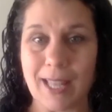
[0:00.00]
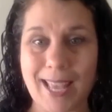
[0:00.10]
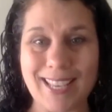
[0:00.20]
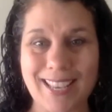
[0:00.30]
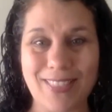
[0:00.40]

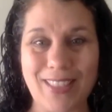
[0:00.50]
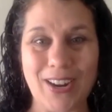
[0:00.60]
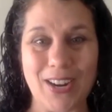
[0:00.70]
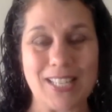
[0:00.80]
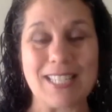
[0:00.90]
hanging in
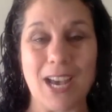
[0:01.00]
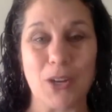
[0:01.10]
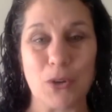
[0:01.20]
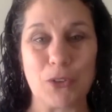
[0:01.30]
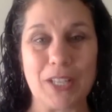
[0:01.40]
there. It's not
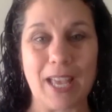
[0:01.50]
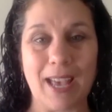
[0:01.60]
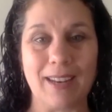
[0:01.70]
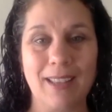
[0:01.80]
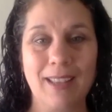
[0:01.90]
over
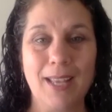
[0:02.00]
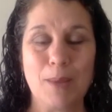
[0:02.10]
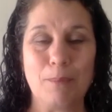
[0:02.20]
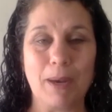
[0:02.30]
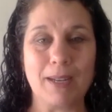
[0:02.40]
yet,
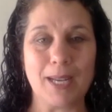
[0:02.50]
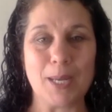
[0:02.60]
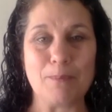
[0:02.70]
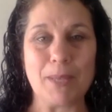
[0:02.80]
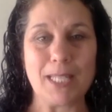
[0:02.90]
but
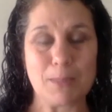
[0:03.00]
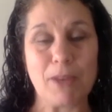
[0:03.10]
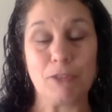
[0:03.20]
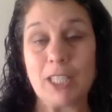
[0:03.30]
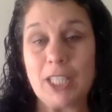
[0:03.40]
um, it's
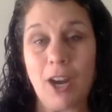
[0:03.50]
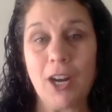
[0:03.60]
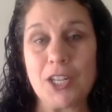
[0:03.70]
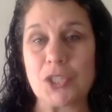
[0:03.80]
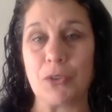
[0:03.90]
been really hard.